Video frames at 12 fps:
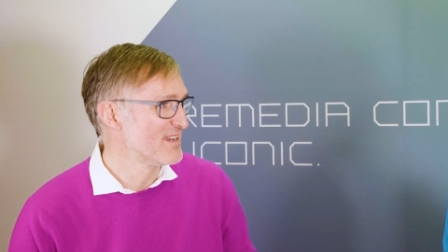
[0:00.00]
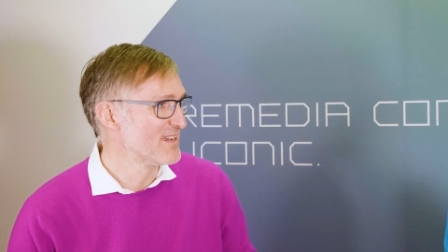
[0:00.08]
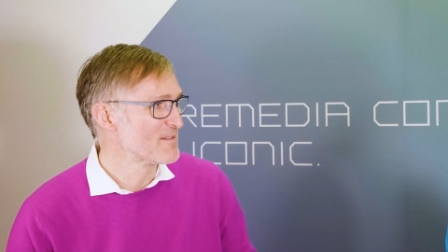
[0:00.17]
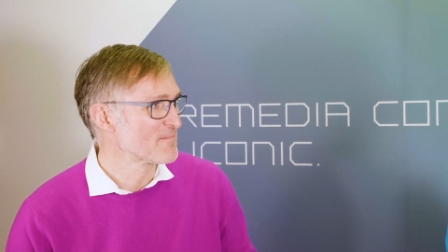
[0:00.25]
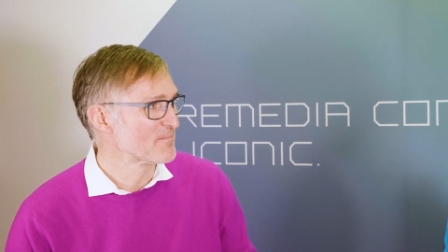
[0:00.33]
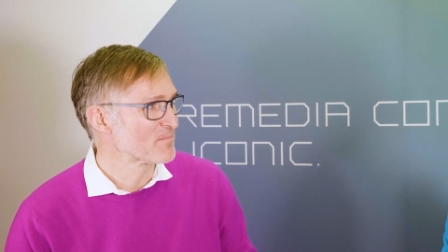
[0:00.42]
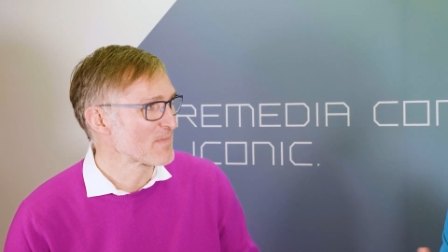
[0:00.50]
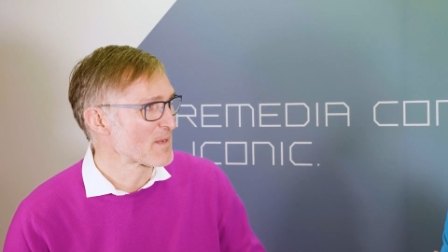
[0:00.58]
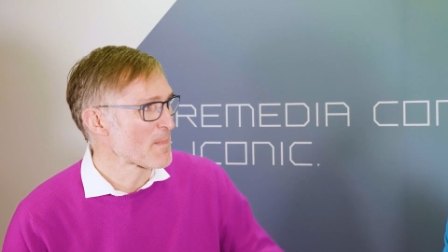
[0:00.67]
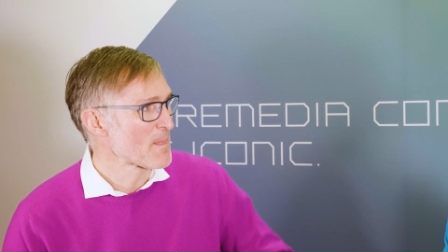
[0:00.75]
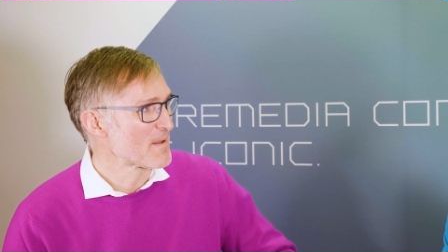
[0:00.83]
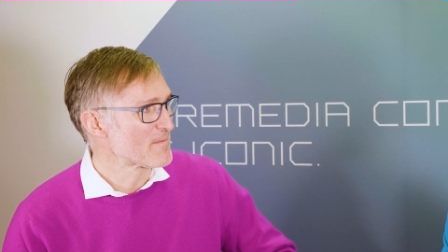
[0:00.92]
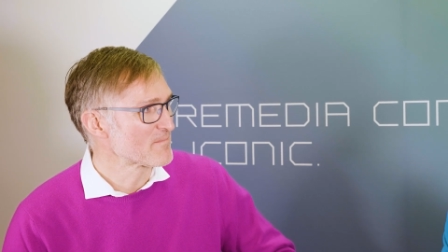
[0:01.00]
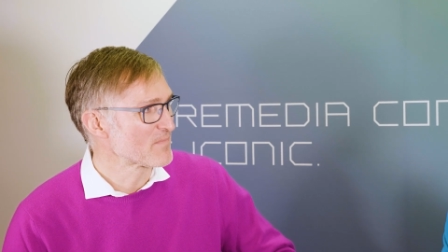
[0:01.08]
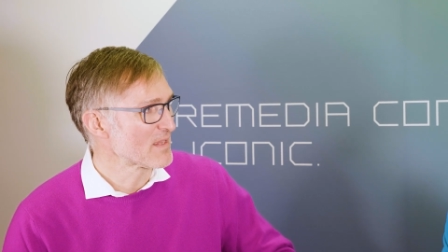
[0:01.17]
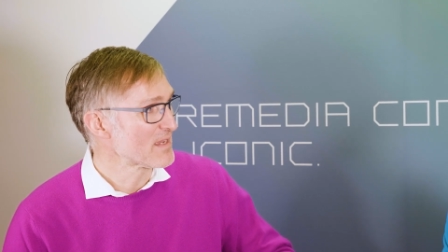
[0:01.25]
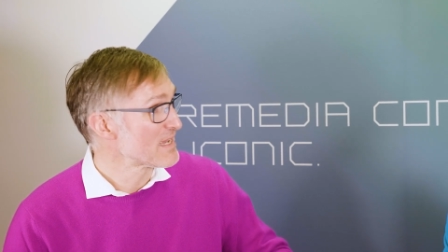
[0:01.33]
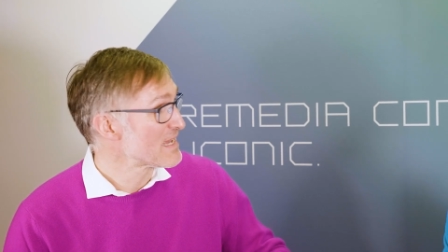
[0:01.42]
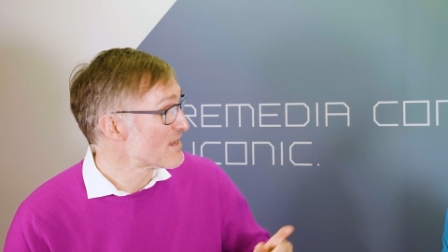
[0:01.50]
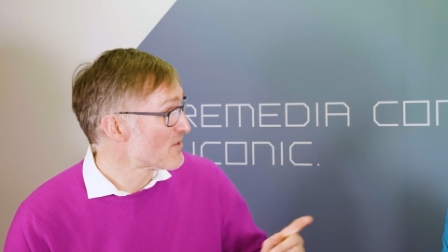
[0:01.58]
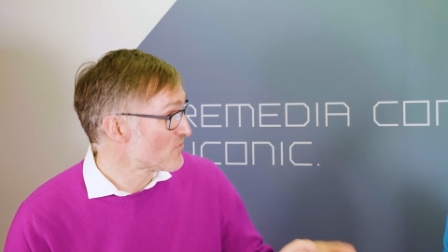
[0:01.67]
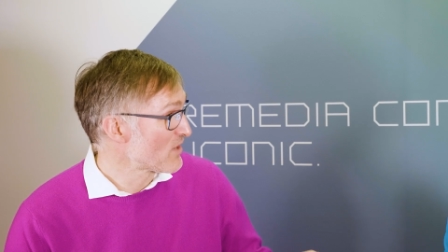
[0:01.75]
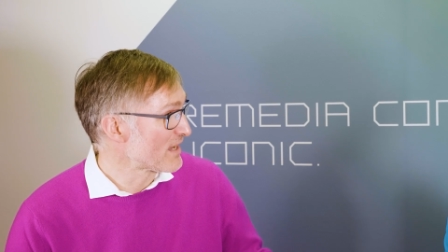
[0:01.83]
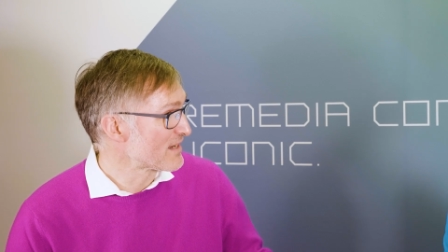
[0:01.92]
Well, it comes back to authentic,
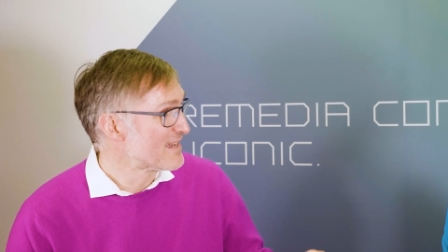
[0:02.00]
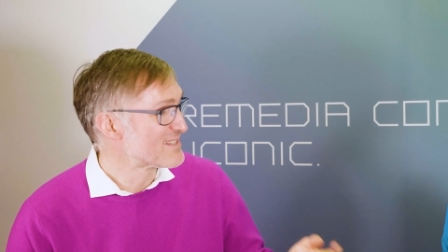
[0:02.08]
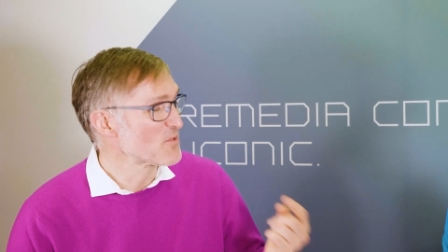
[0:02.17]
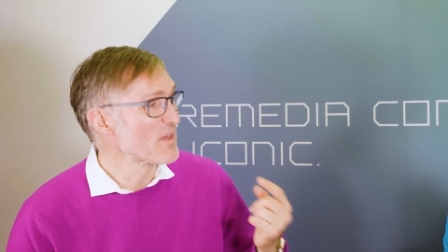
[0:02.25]
authenticity. Well. Right. Yeah.